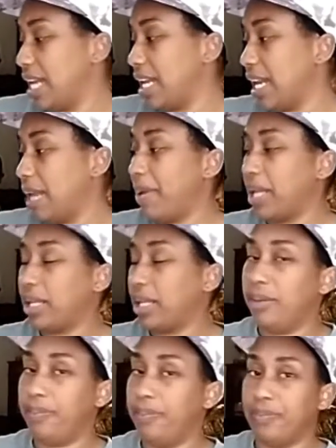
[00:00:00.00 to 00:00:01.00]
say that I picked
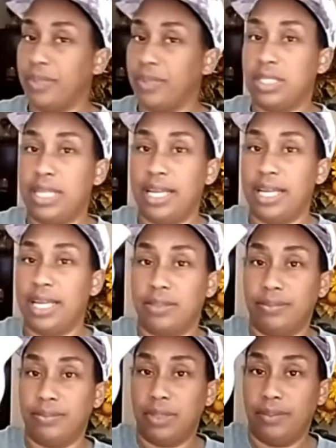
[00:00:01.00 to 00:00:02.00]
up six?
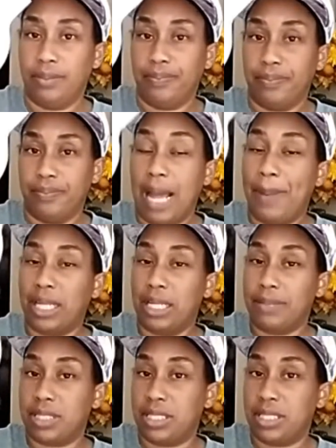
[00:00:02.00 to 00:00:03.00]
I
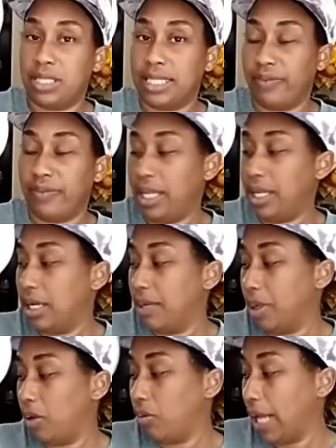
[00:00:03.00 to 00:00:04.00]
picked up six of the
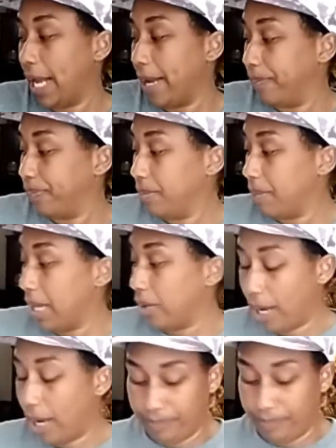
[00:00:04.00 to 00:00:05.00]
um, Olay, by
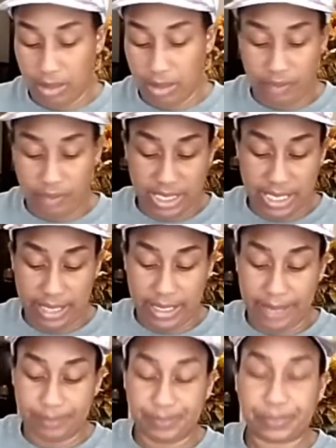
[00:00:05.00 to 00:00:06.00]
the way. I don't know if I
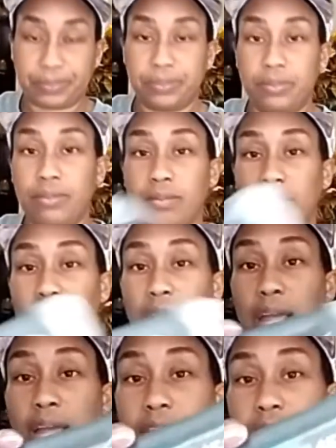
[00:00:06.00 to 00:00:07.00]
said that.
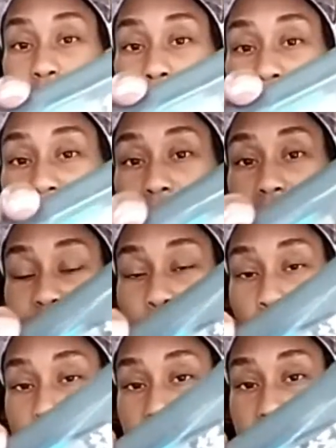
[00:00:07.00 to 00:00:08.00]
So I picked up
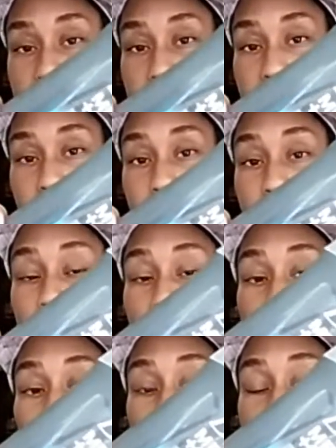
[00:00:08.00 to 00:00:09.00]
four of these here.
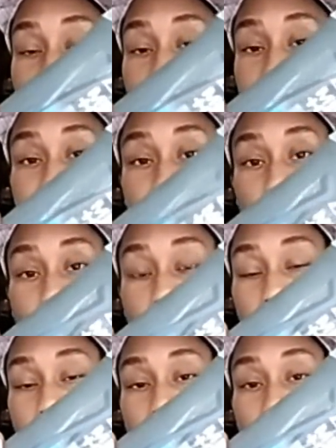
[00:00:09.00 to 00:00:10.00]
We have a
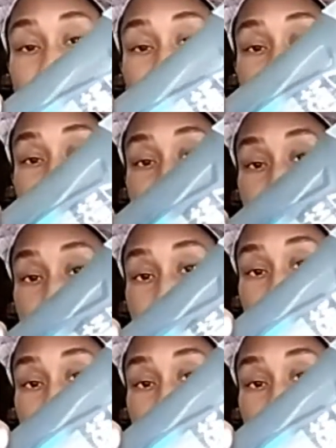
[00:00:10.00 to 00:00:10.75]
digital coupon for two